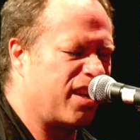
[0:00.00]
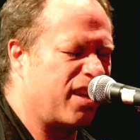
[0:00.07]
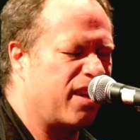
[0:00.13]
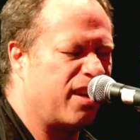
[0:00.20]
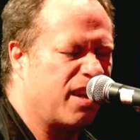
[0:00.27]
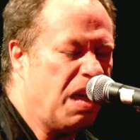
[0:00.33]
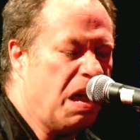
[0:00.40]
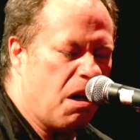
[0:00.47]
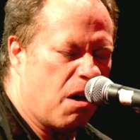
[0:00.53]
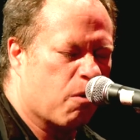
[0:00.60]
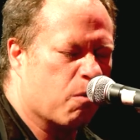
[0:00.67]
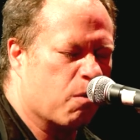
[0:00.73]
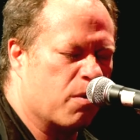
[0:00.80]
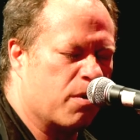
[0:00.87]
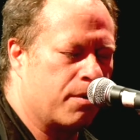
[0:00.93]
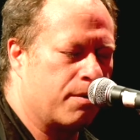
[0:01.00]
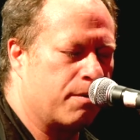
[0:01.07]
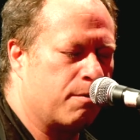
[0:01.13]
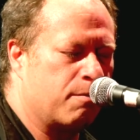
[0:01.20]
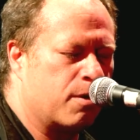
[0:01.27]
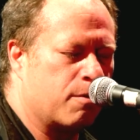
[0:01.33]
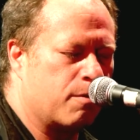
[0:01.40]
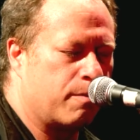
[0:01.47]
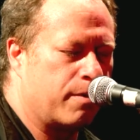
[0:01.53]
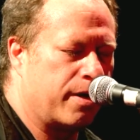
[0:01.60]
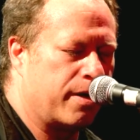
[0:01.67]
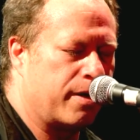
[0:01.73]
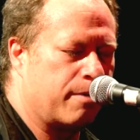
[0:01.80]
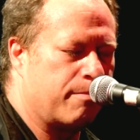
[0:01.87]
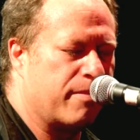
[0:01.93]
I wonder what
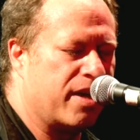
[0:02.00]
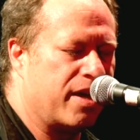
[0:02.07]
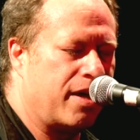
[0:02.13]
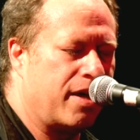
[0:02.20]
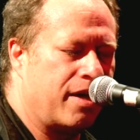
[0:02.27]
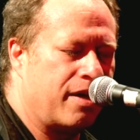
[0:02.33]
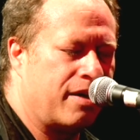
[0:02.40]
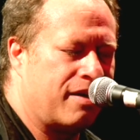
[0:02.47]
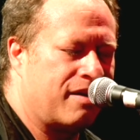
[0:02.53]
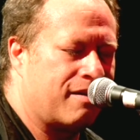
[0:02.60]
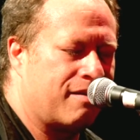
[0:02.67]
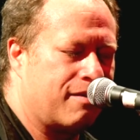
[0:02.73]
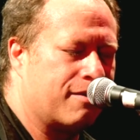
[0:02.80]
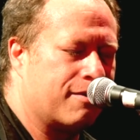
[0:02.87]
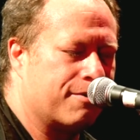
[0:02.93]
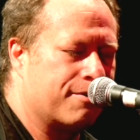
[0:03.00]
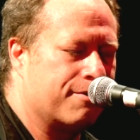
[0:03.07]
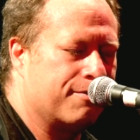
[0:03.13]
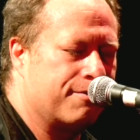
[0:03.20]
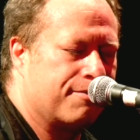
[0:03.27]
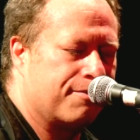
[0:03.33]
we're made of.